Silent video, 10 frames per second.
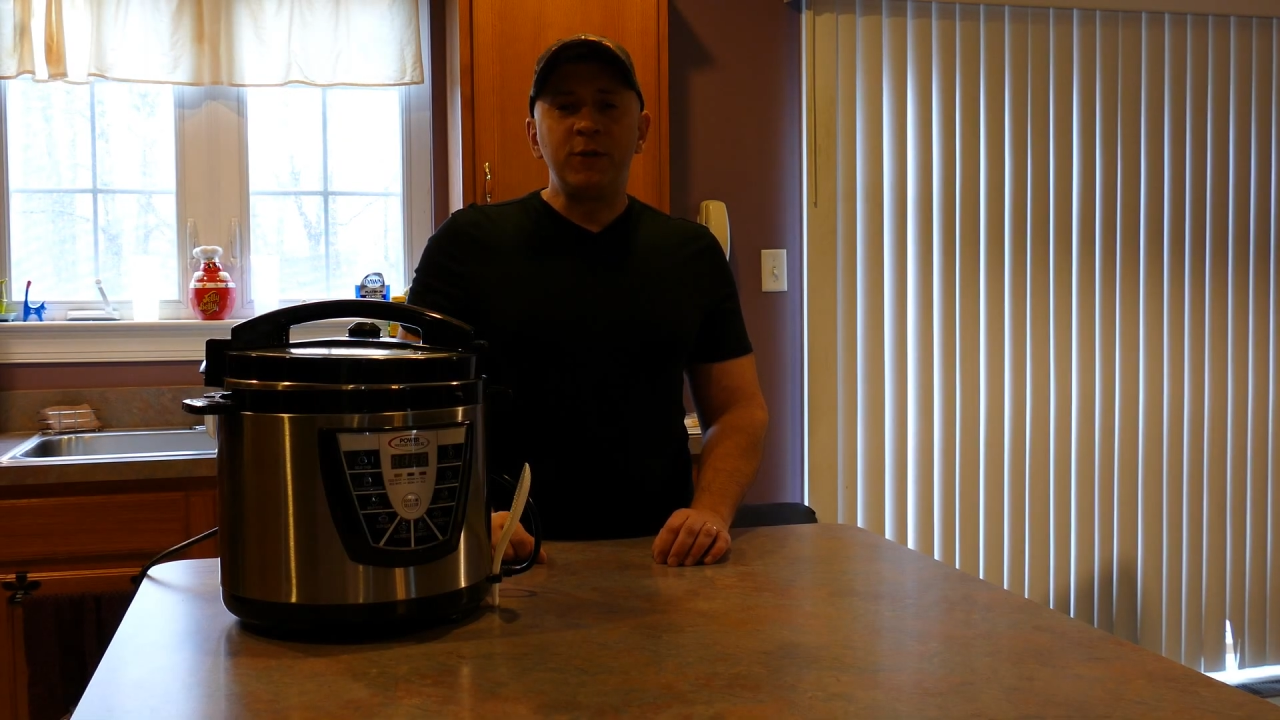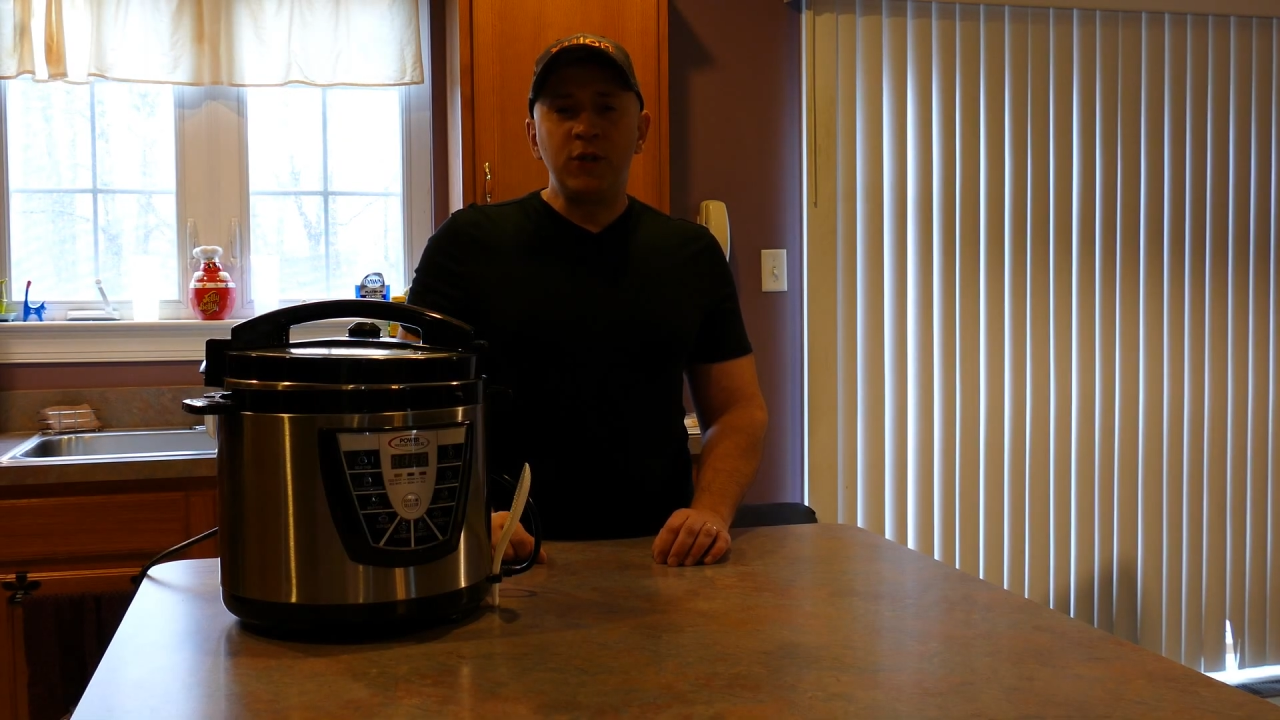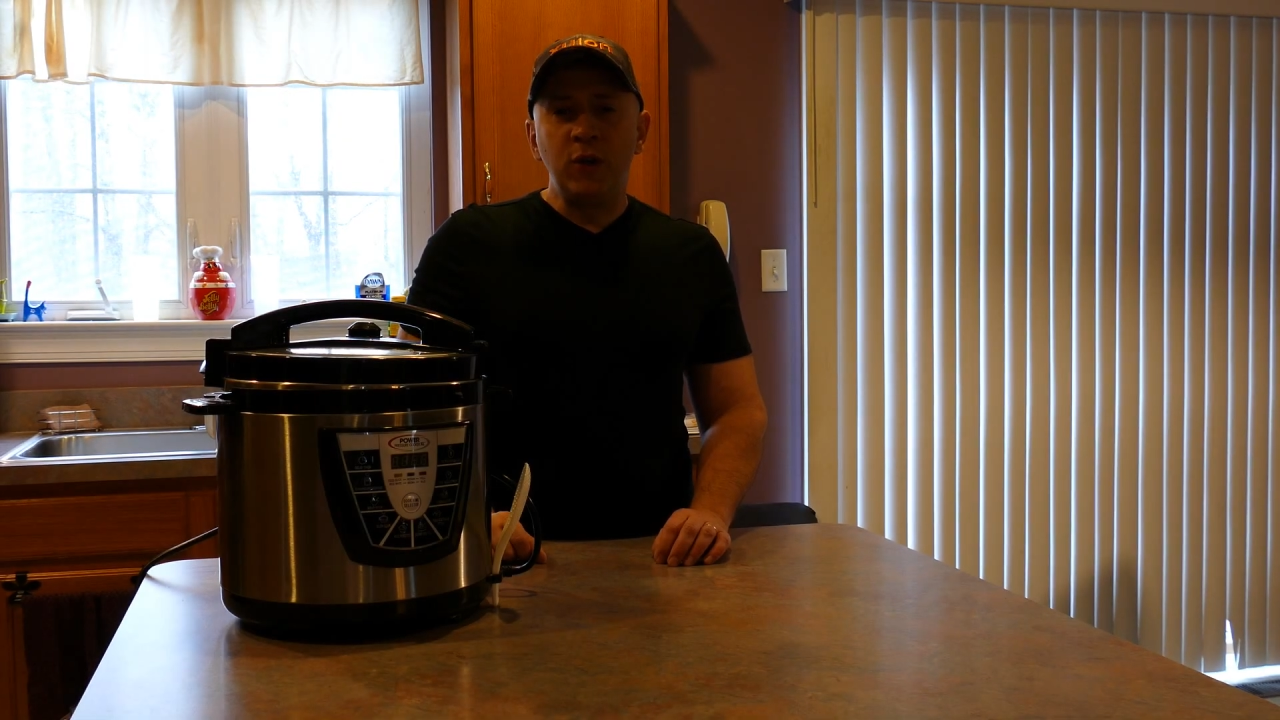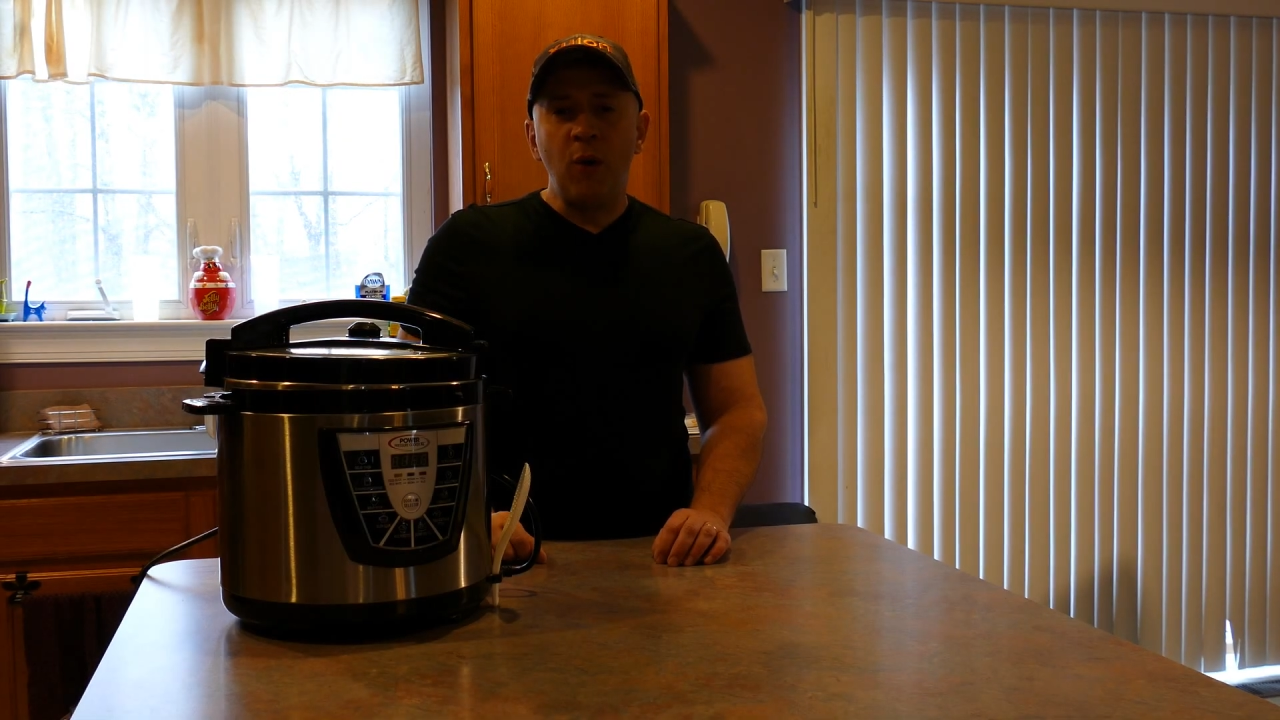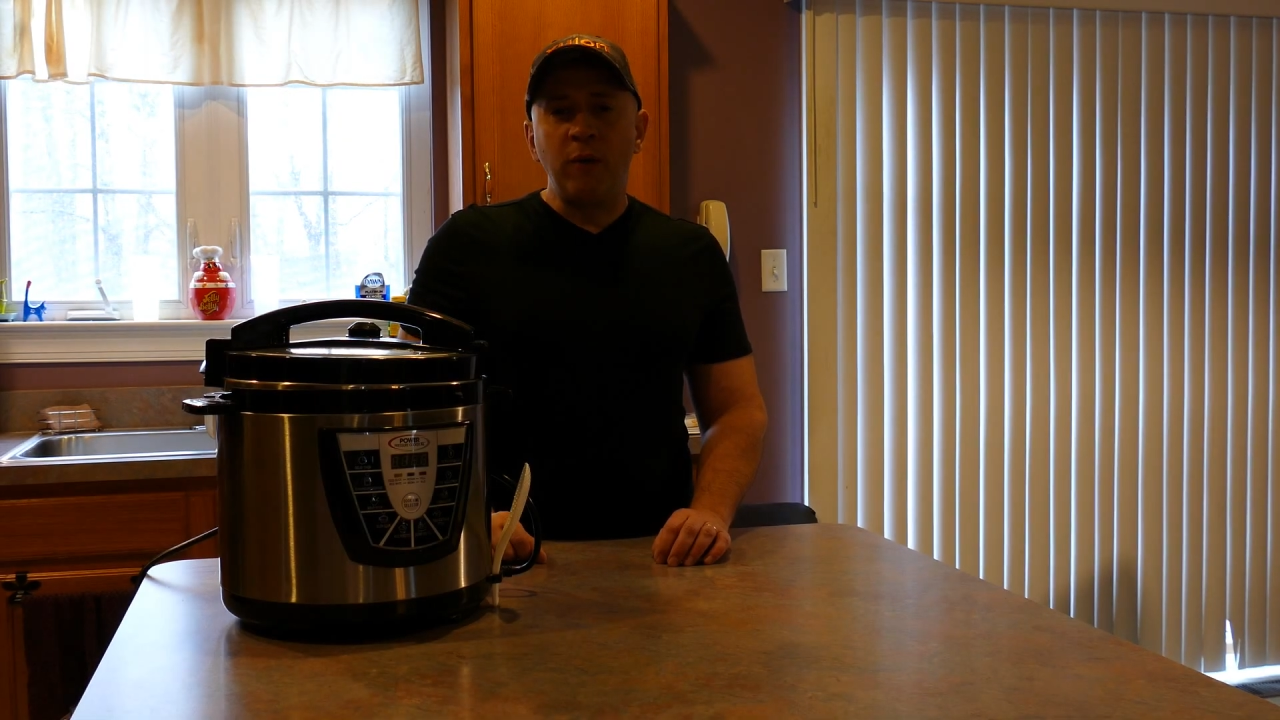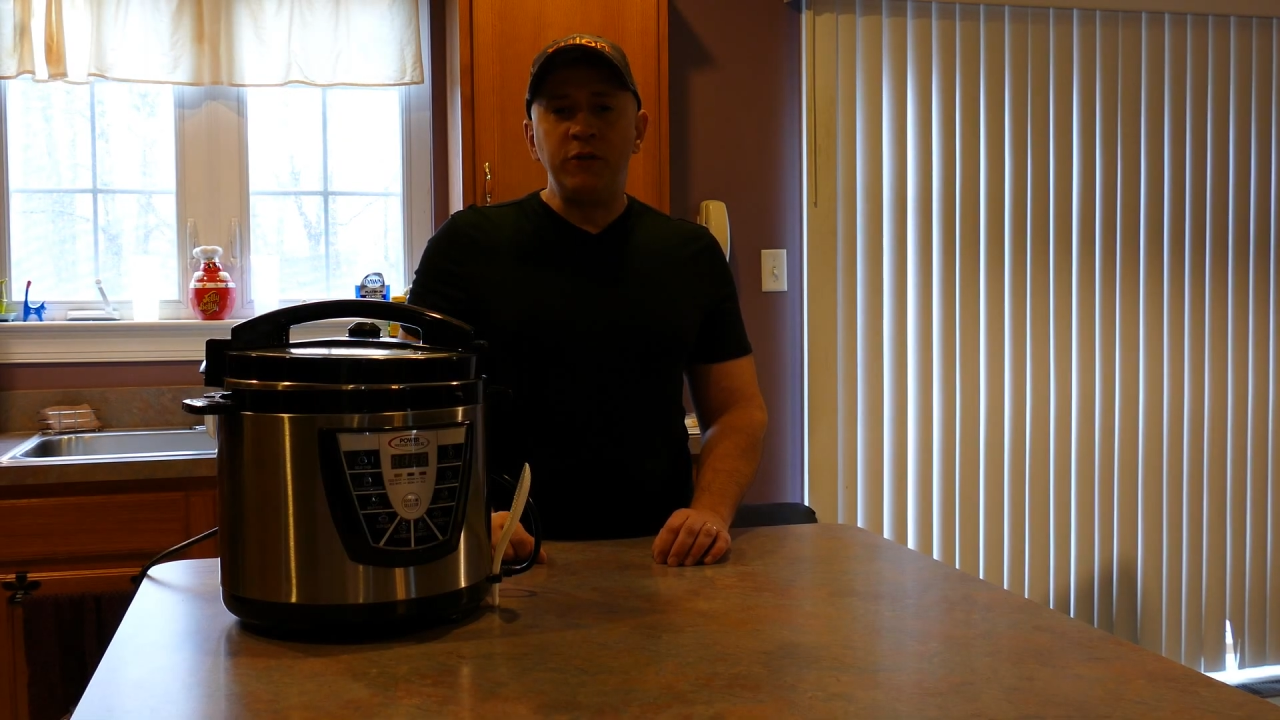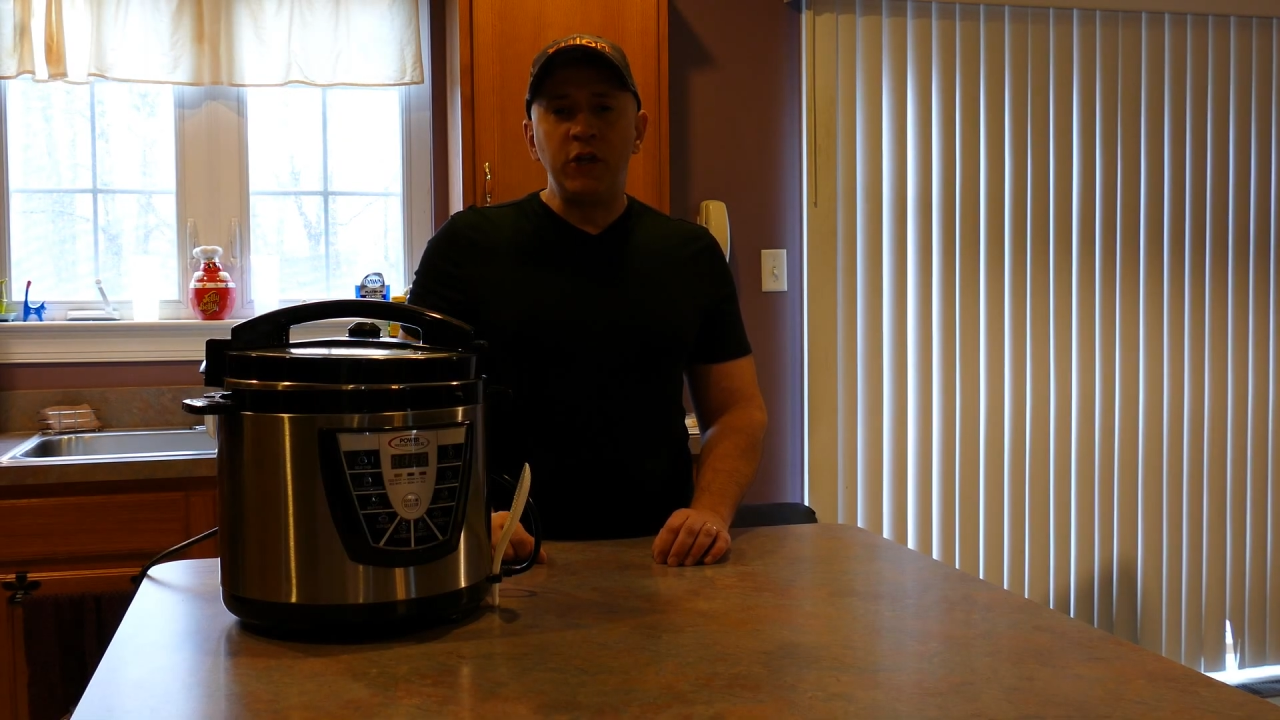Pizzuto of